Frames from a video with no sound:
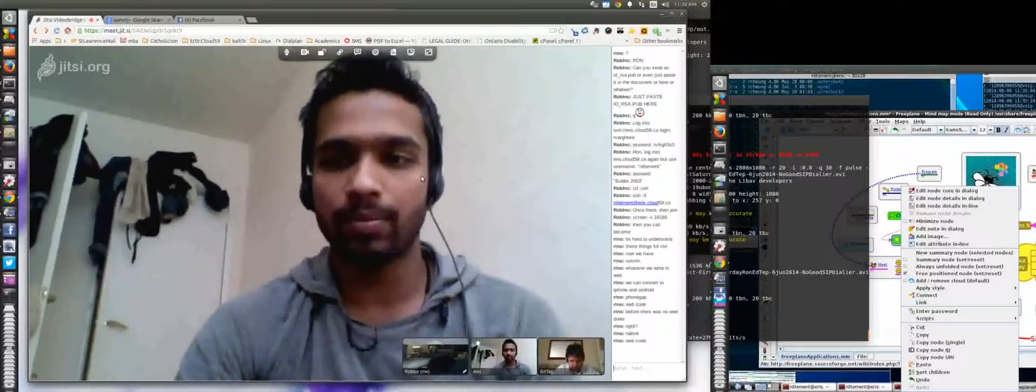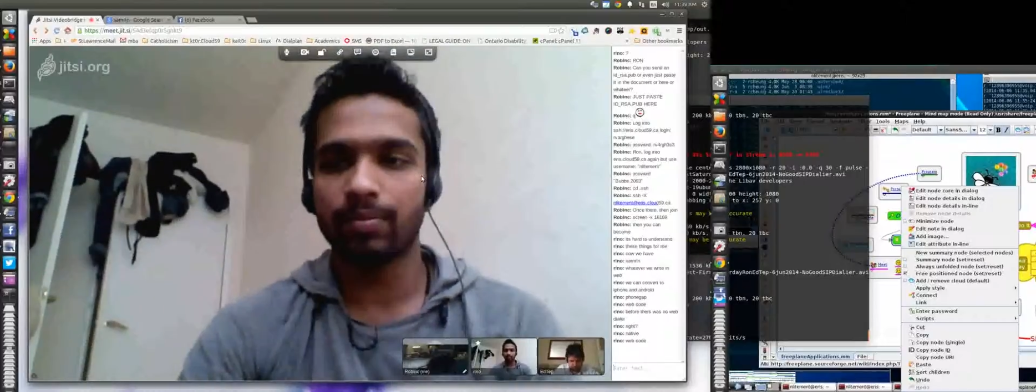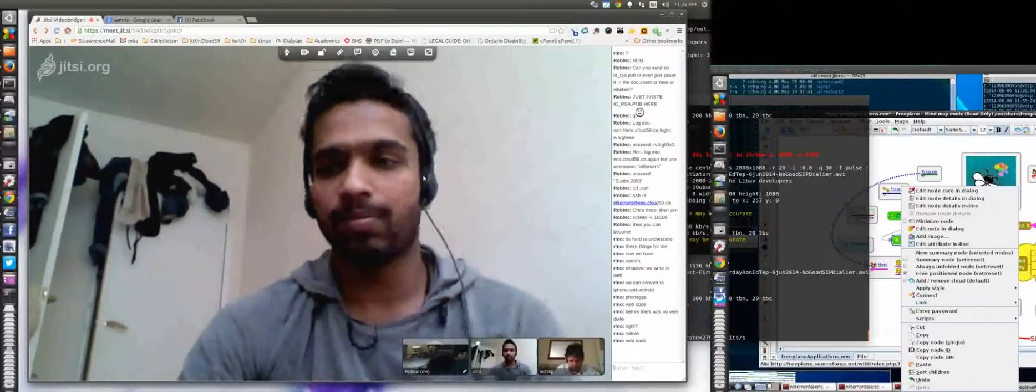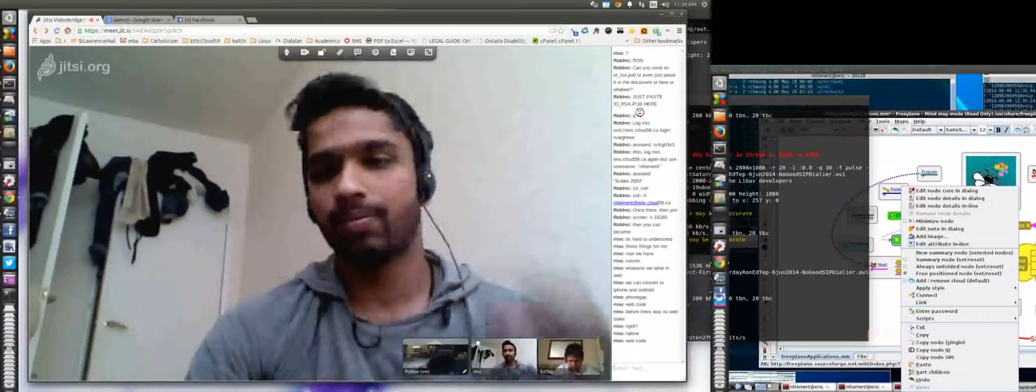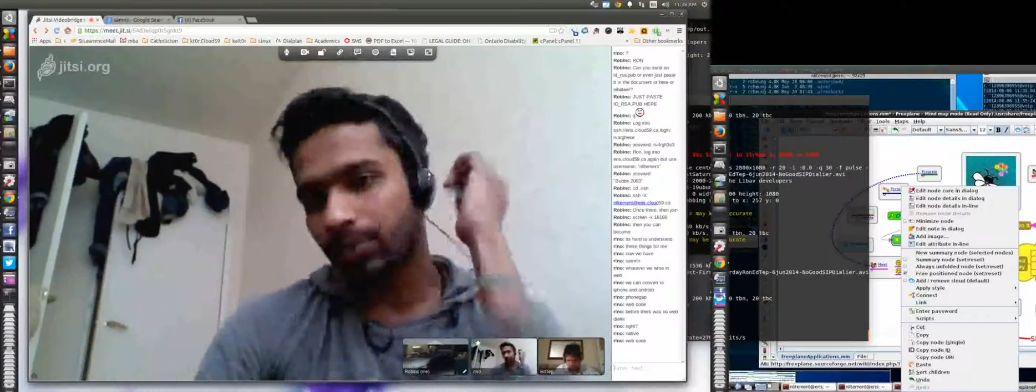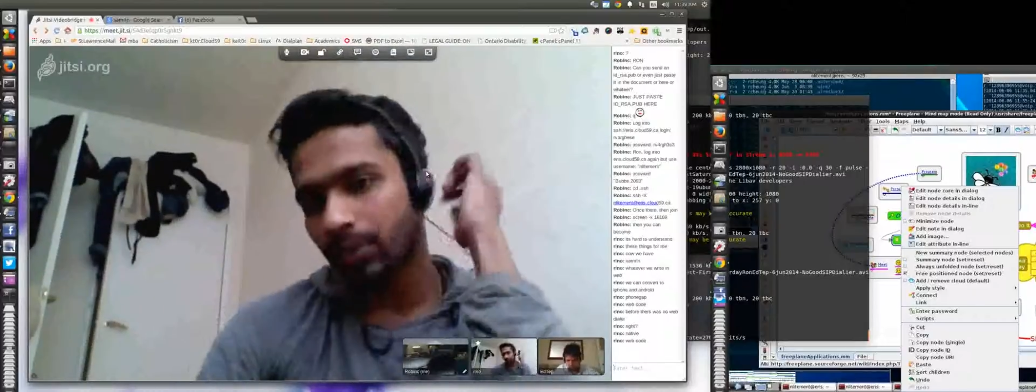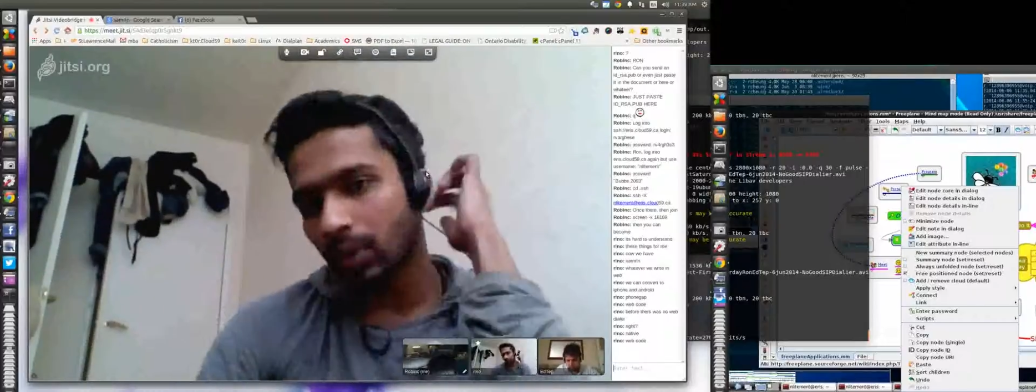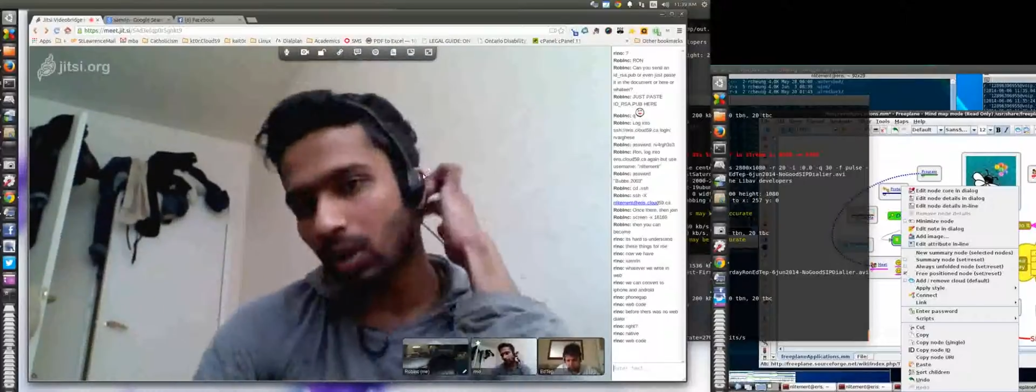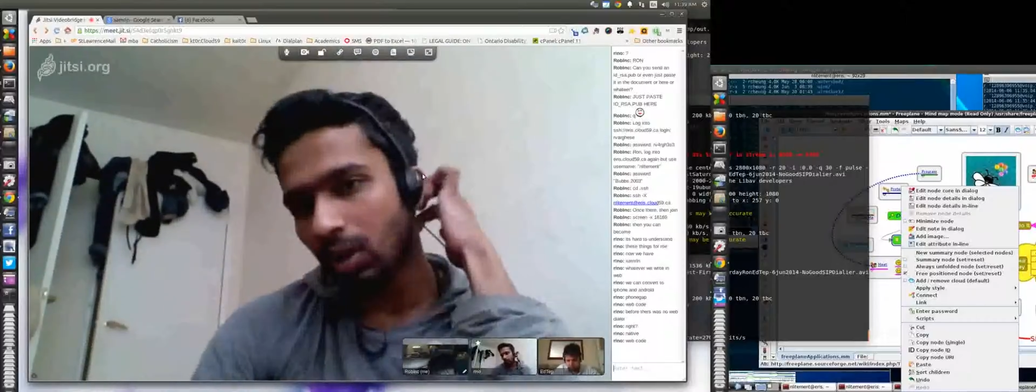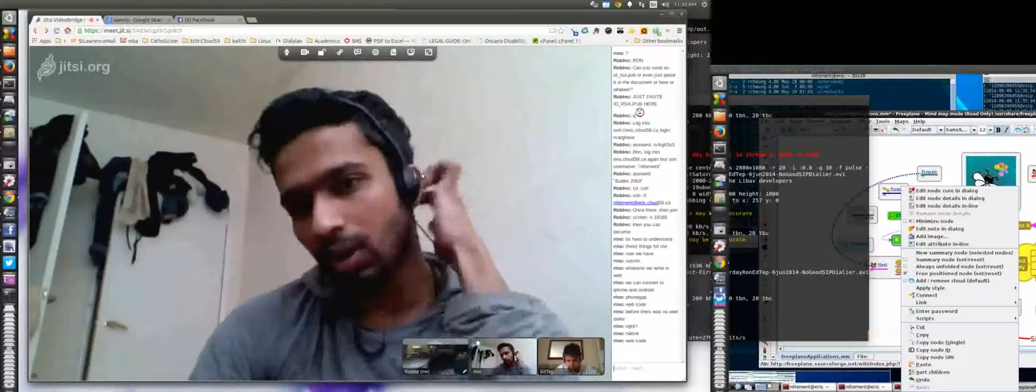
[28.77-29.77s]
Opera,
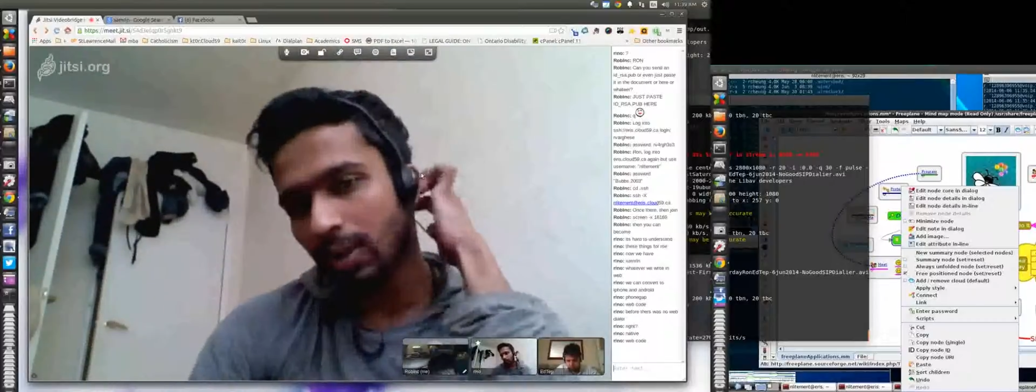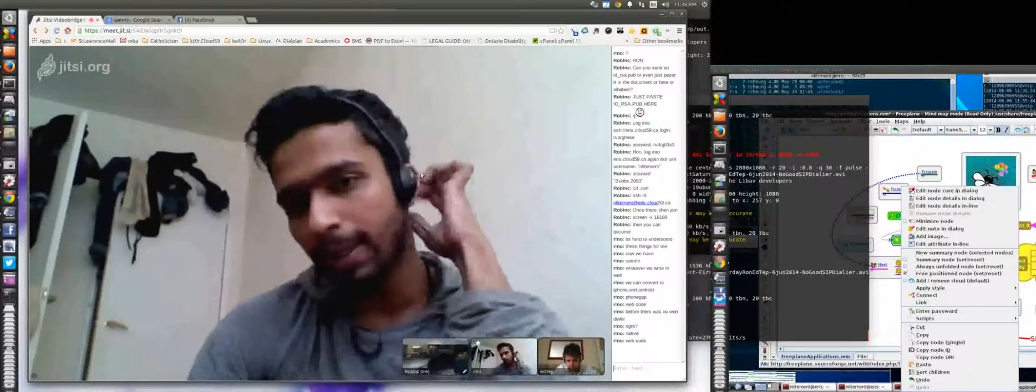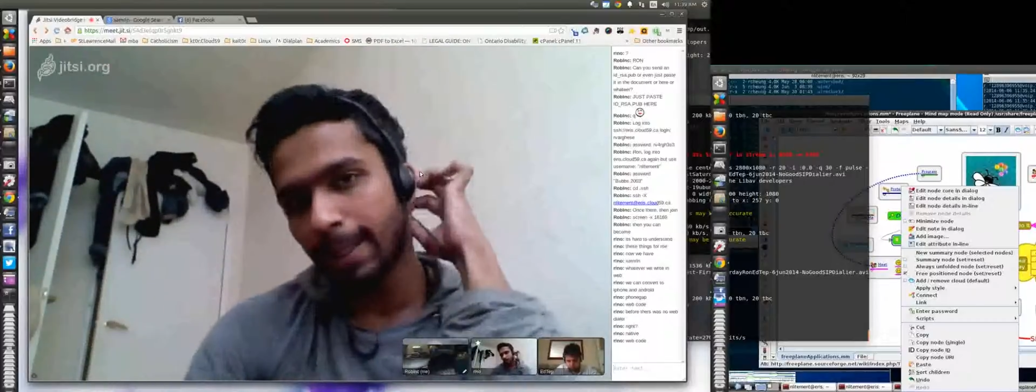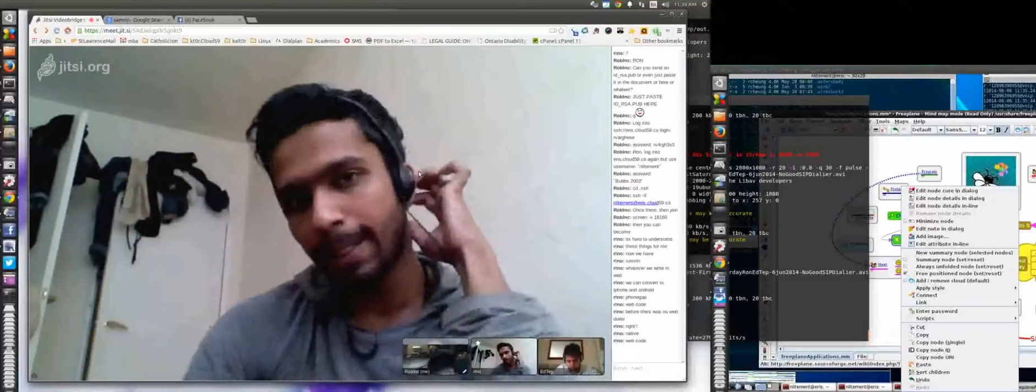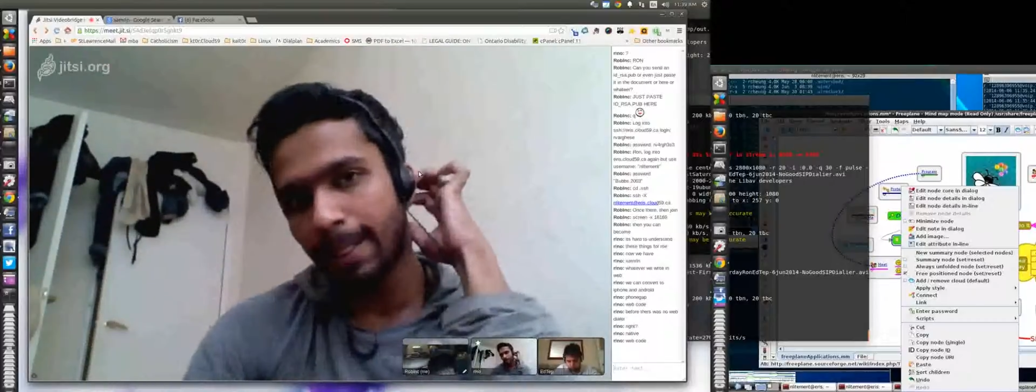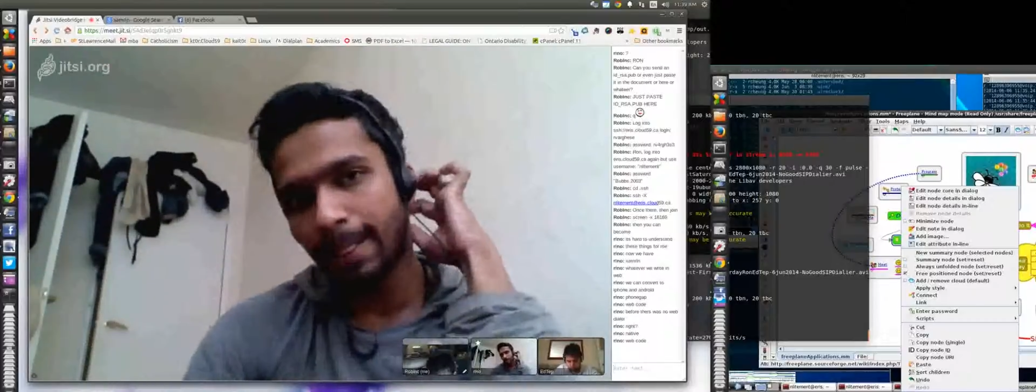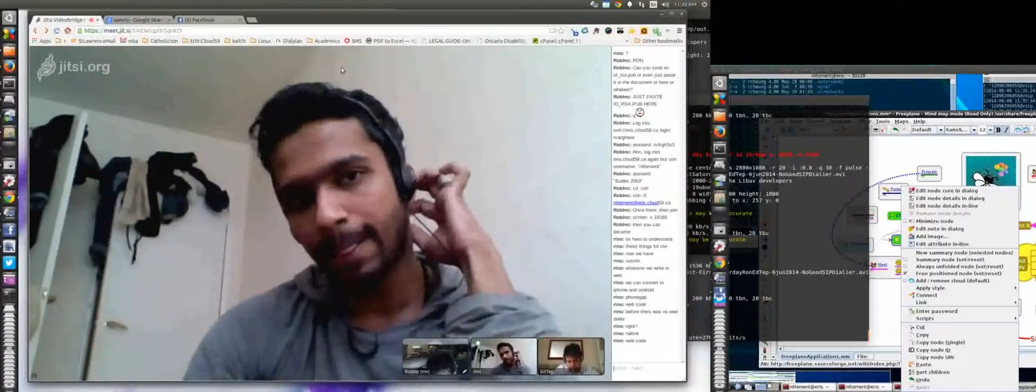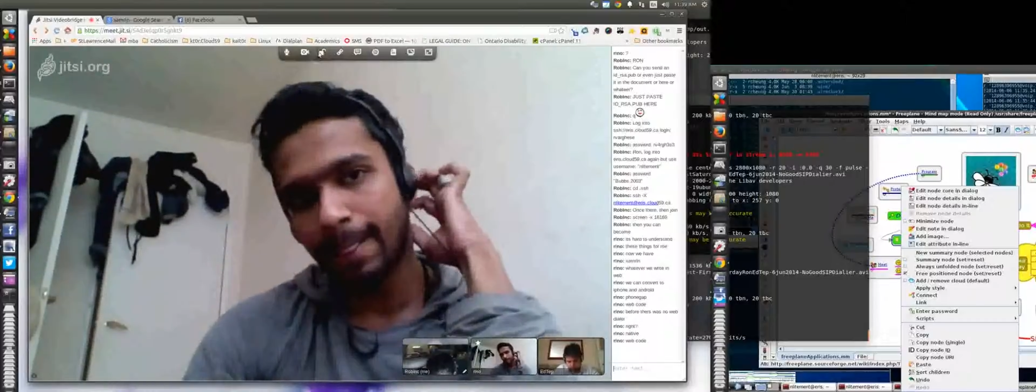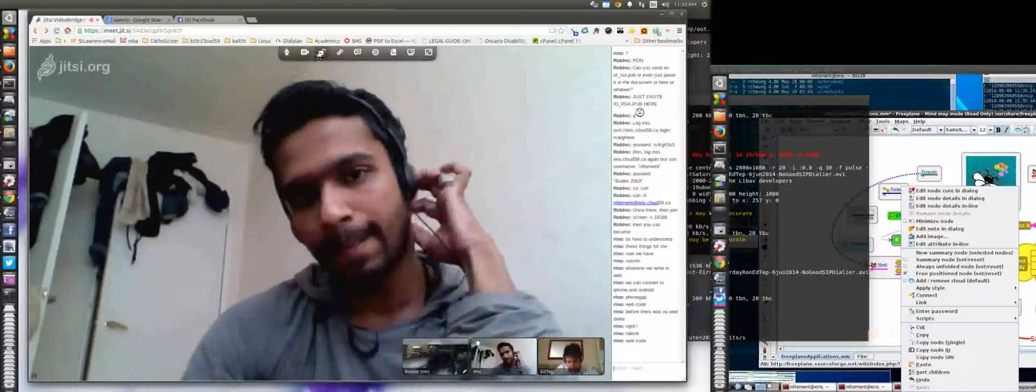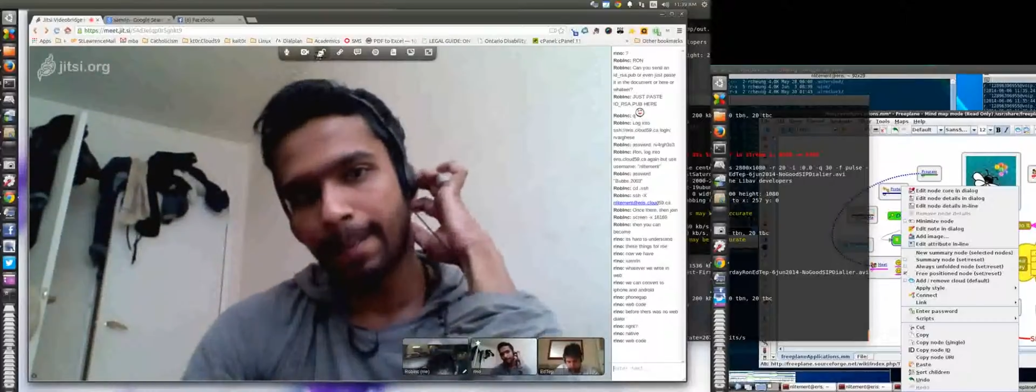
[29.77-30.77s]

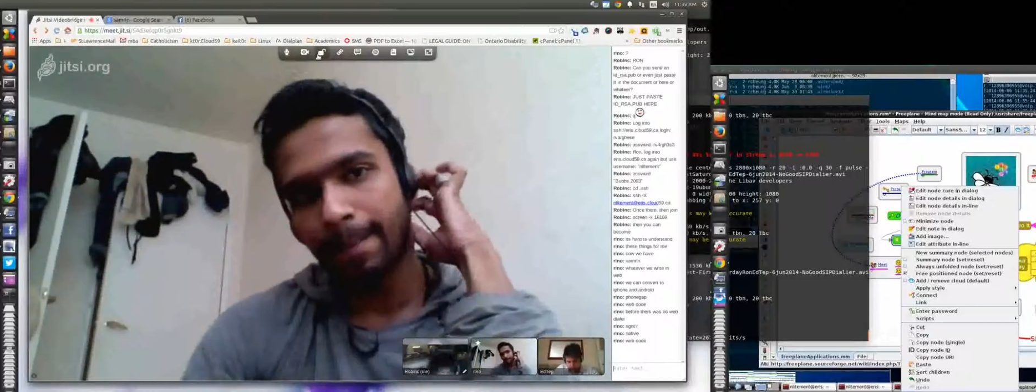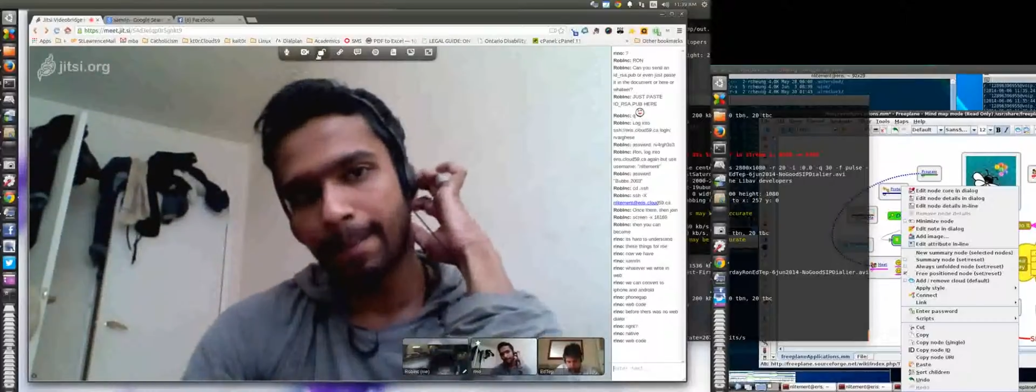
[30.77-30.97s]
but the